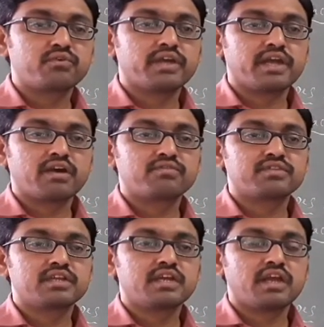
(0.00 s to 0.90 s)
a of
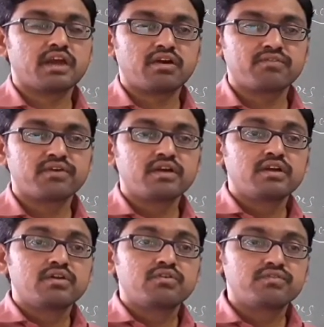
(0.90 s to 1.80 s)
3, a of
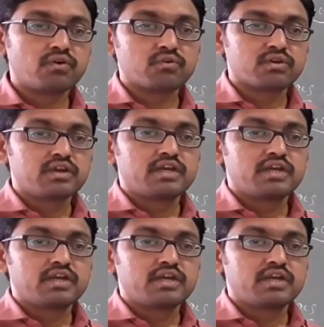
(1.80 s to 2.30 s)
4.